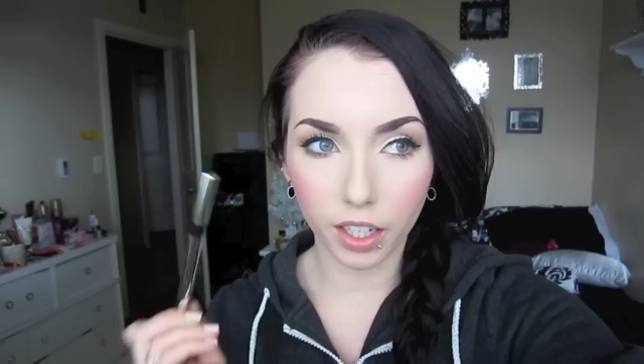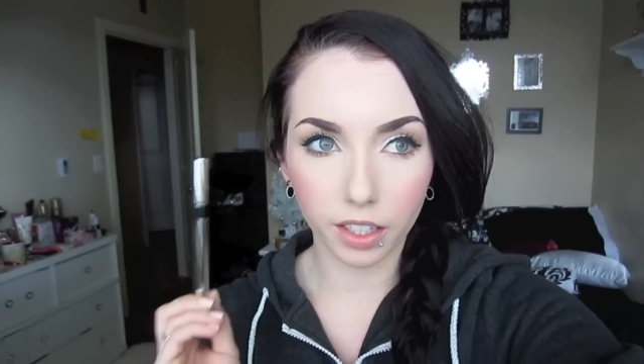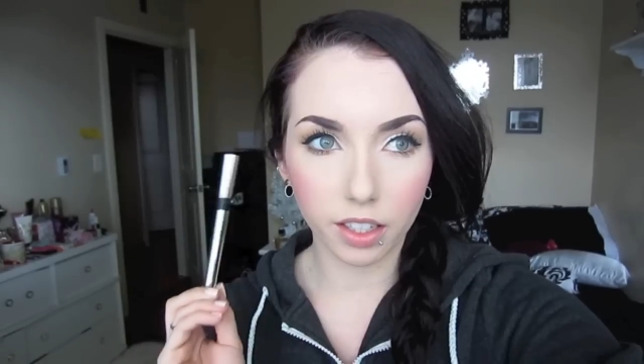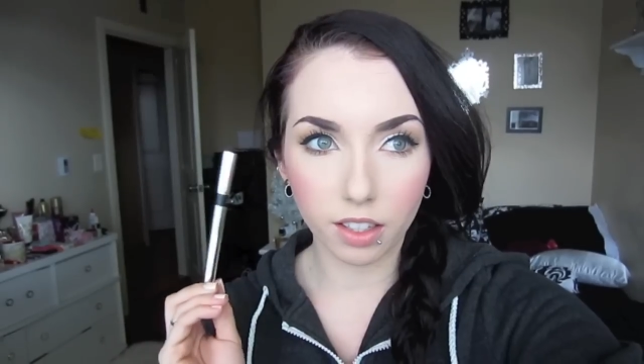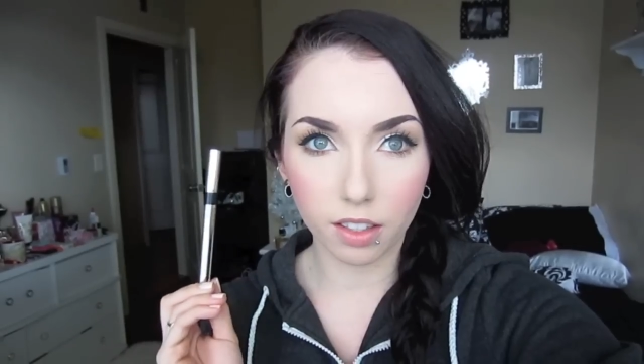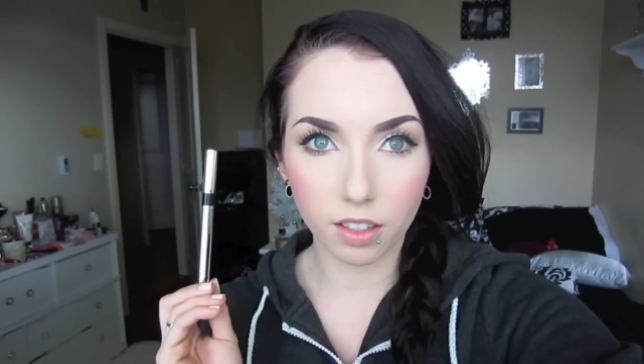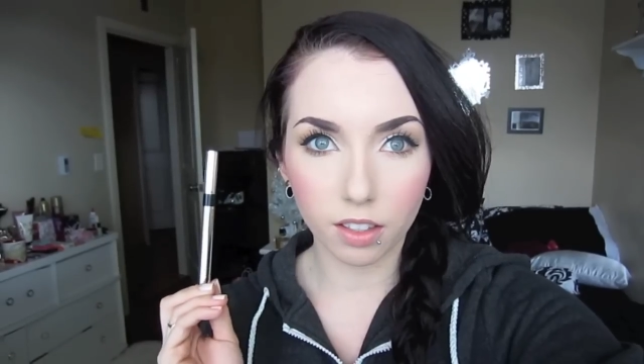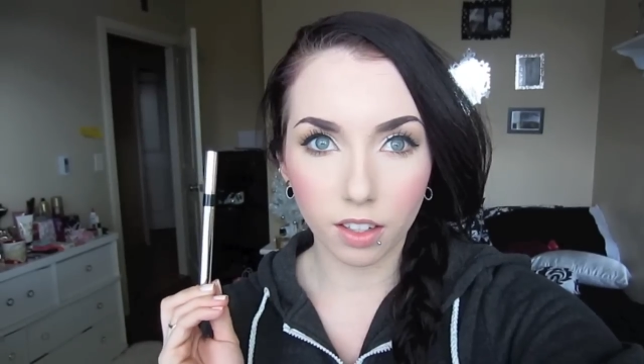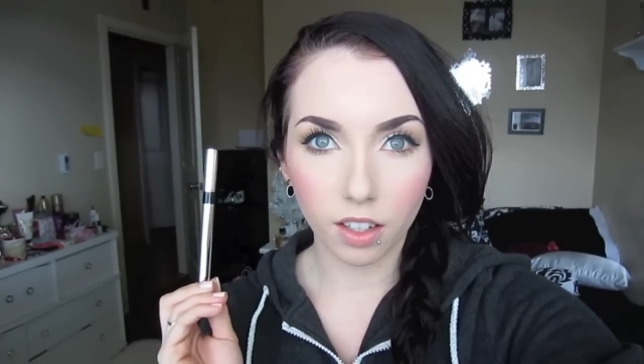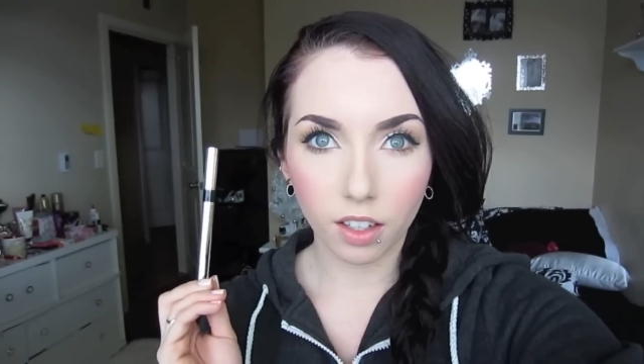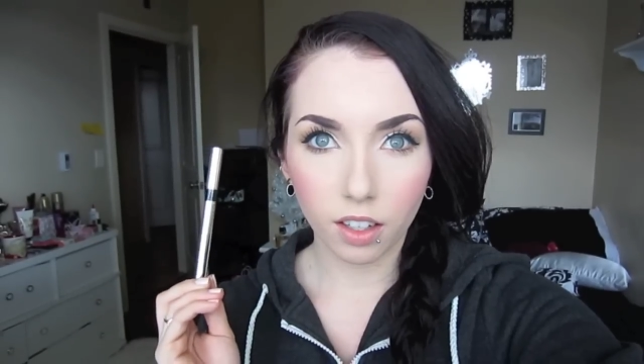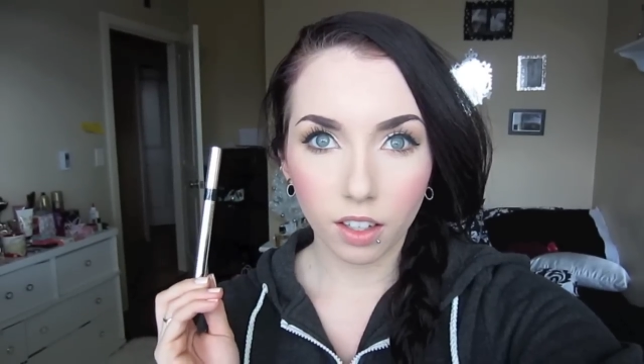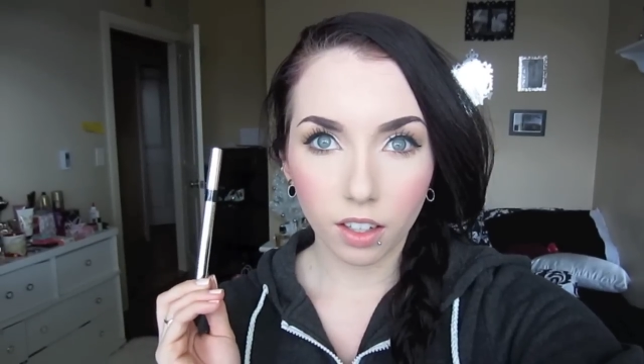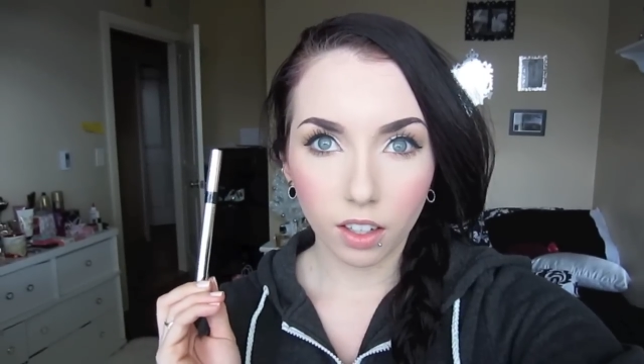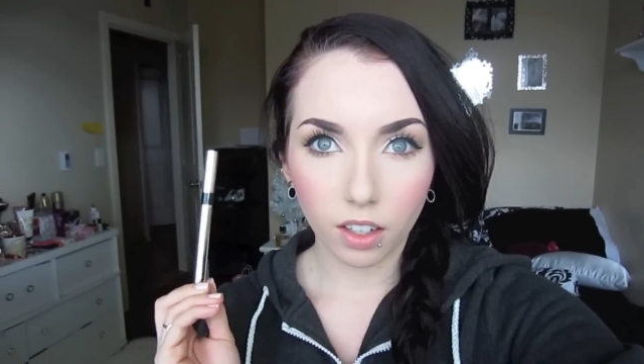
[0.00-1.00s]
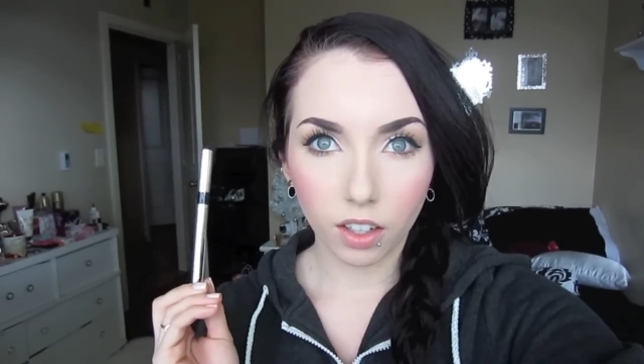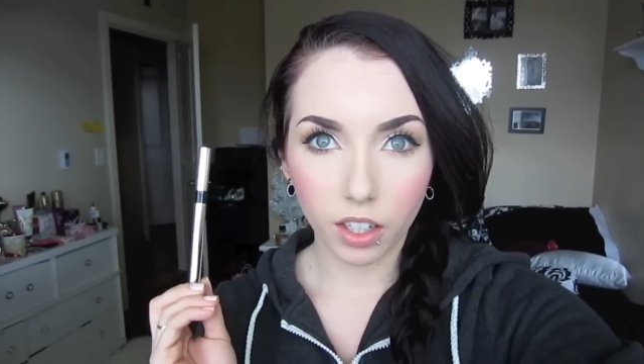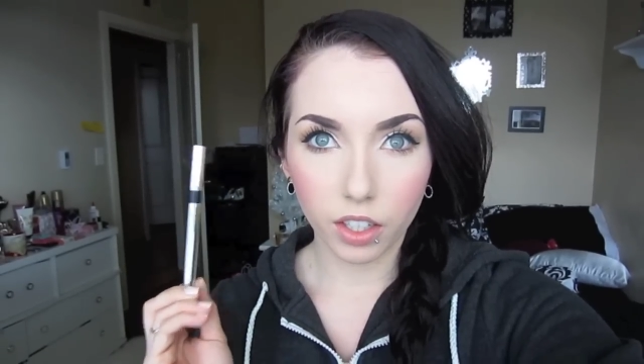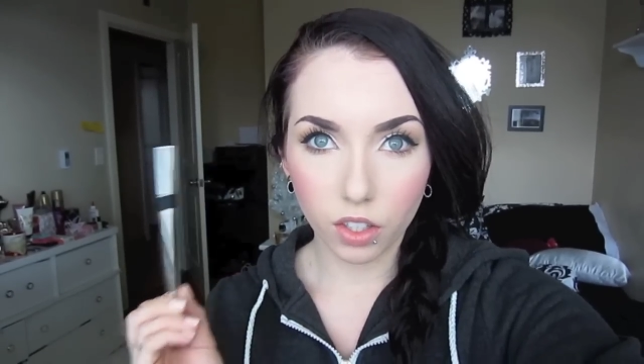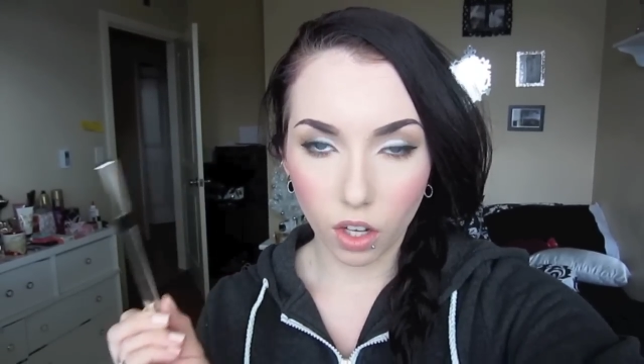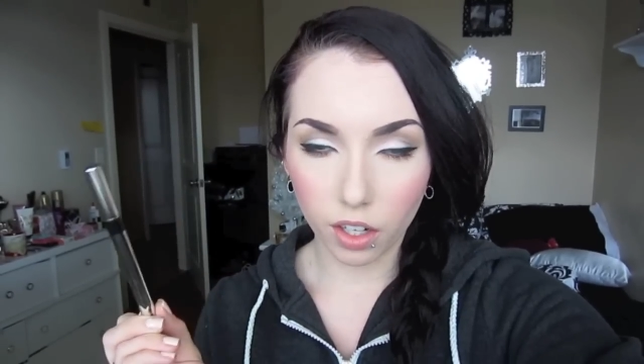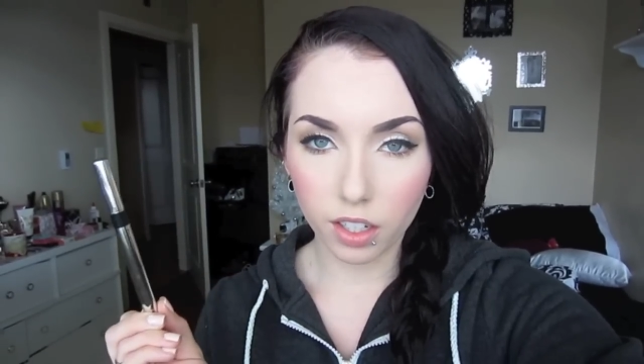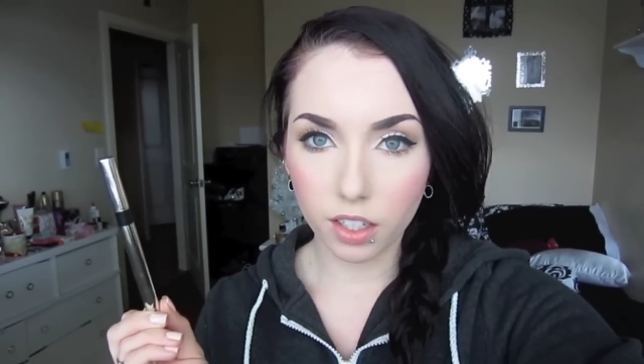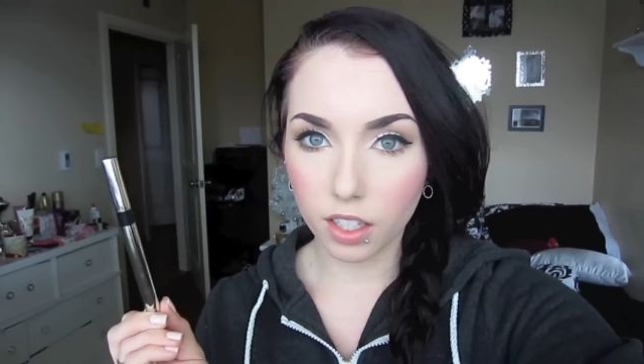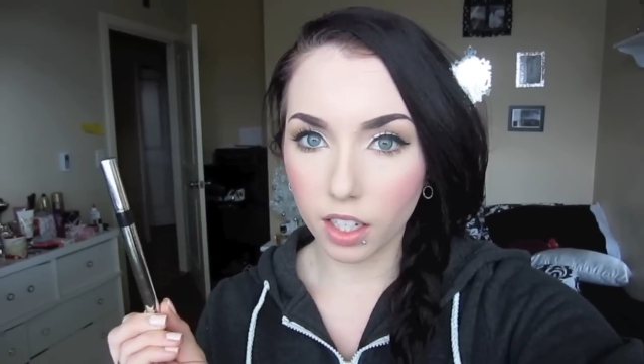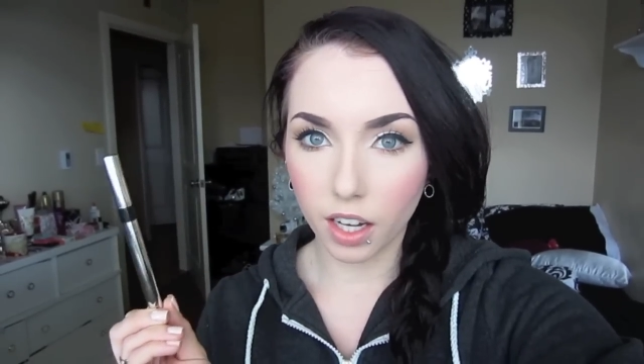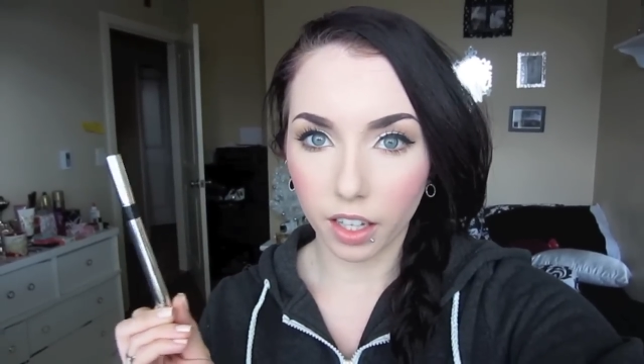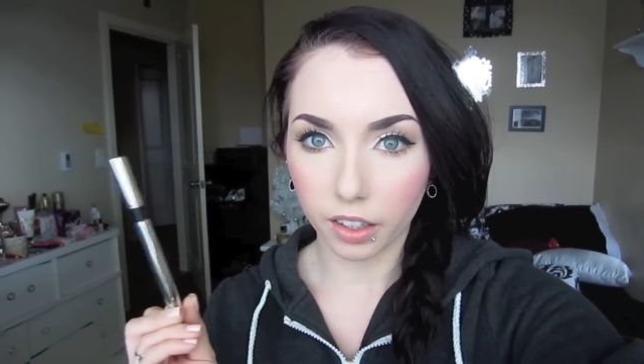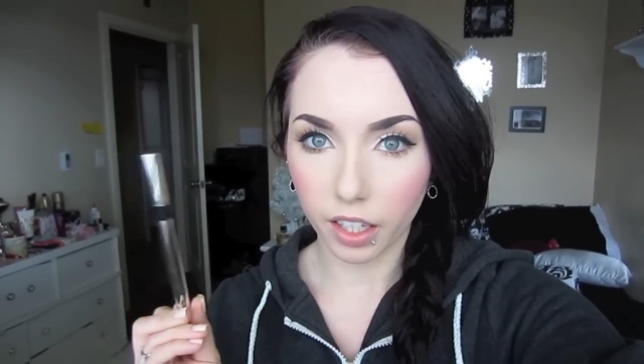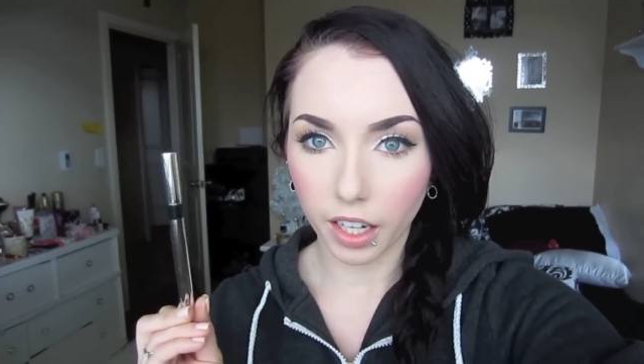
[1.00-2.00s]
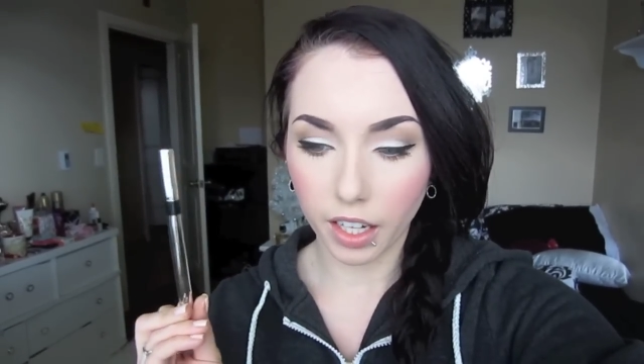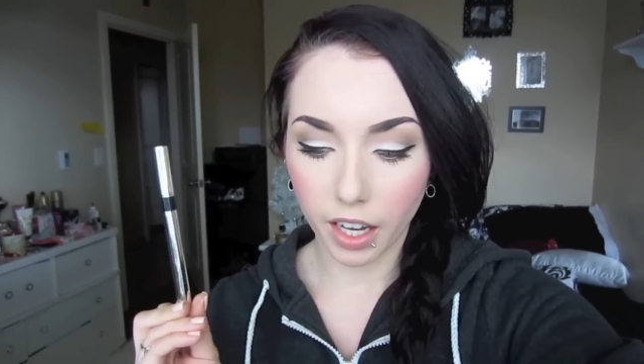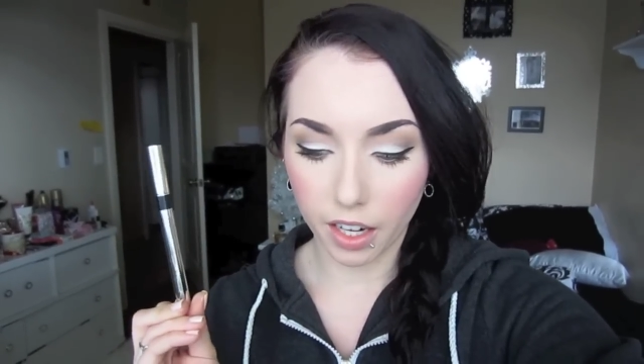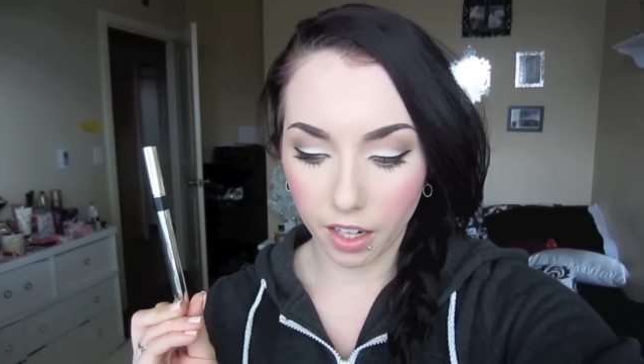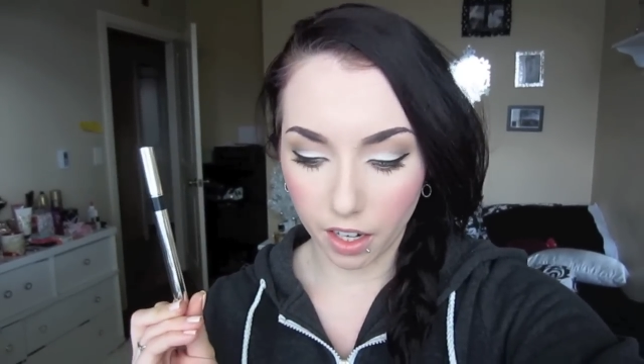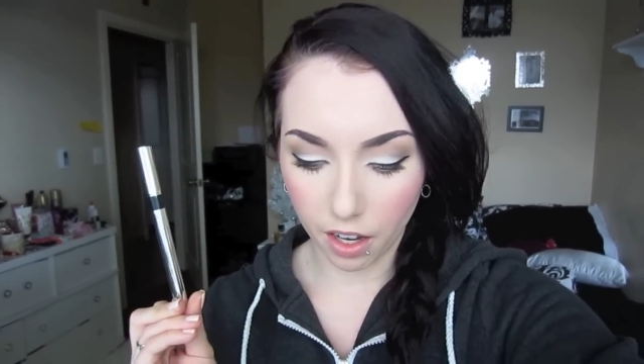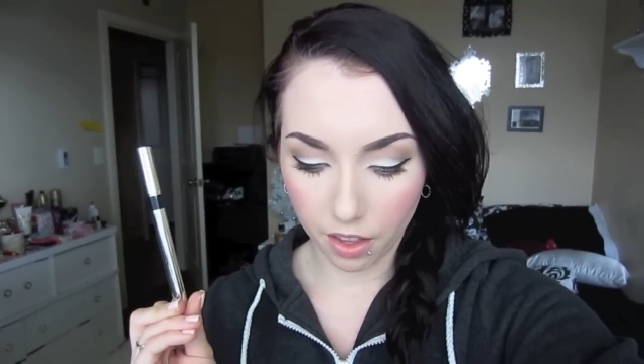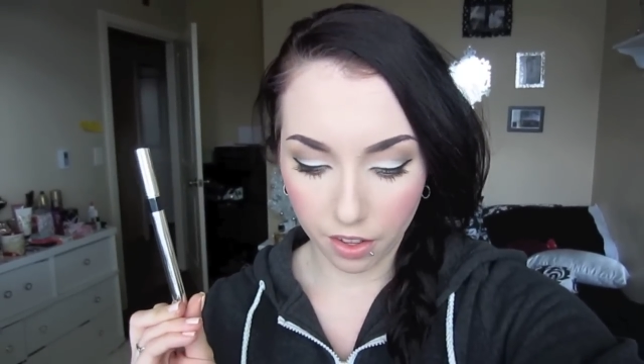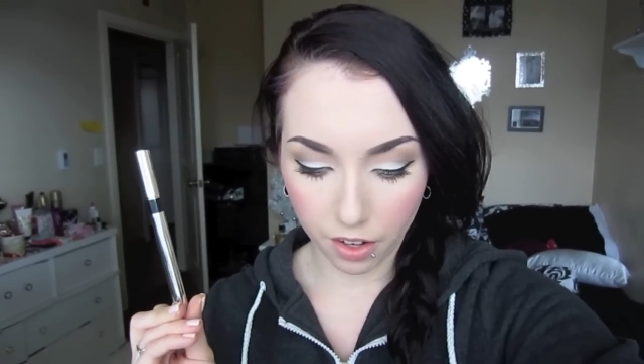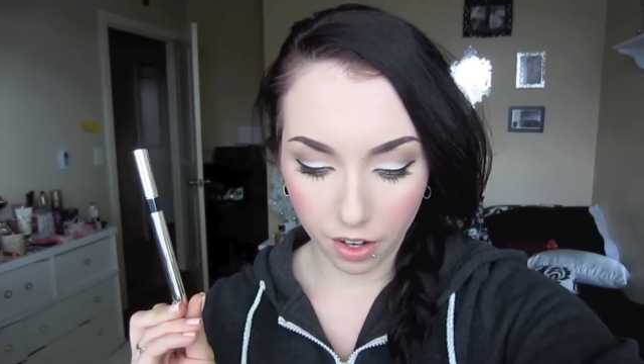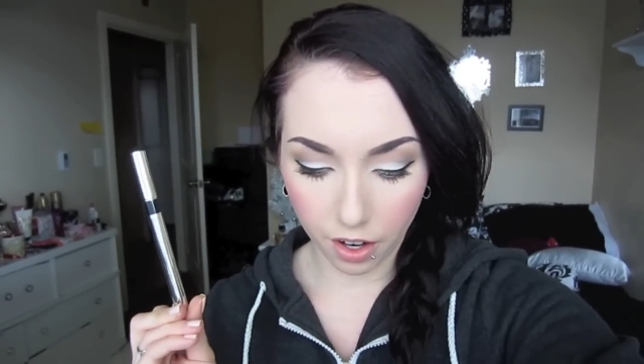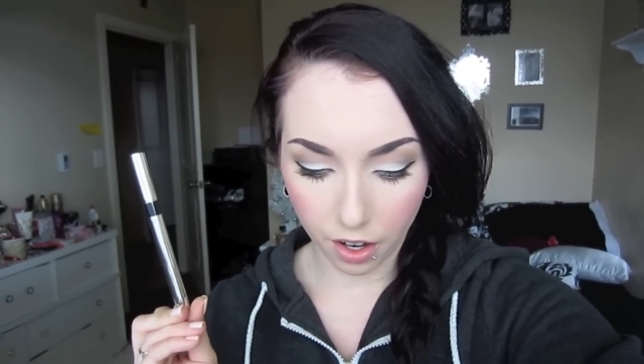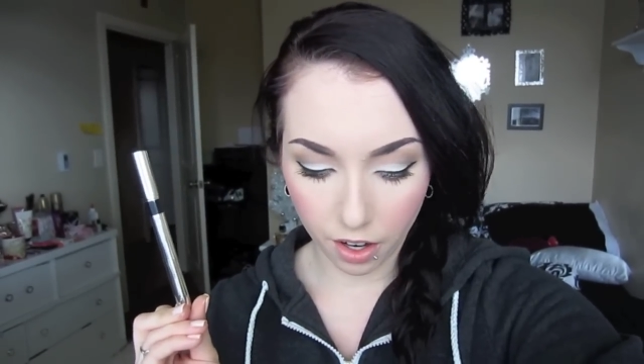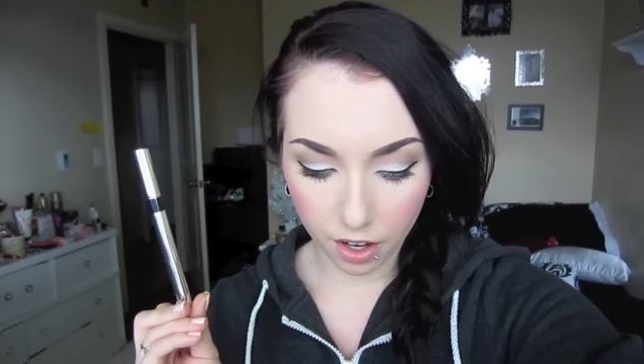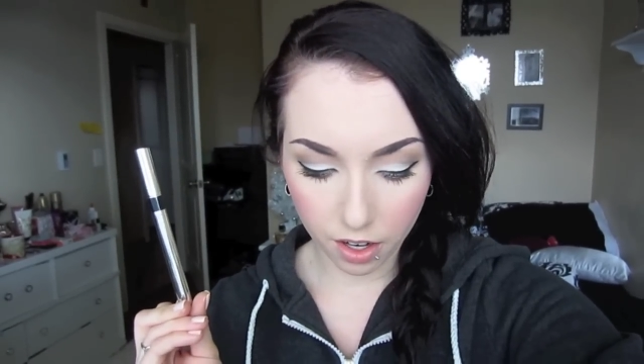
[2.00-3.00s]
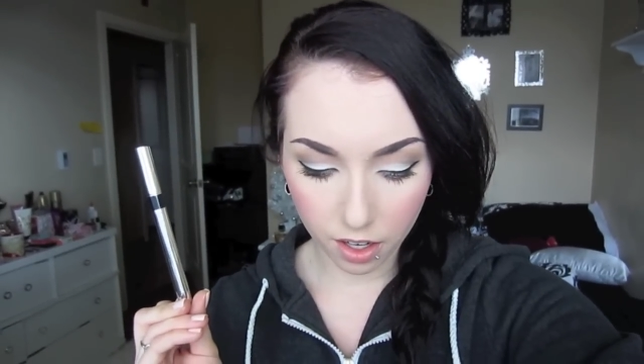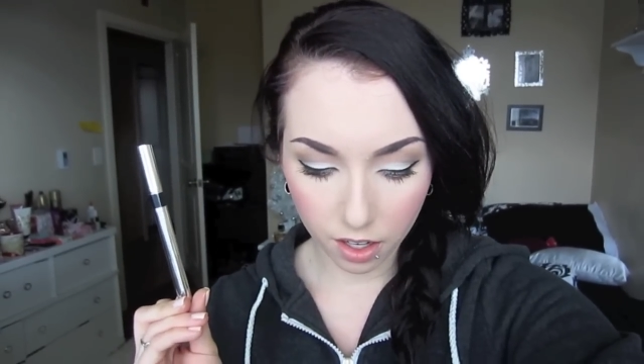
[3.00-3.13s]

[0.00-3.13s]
It's it's honestly unlike any other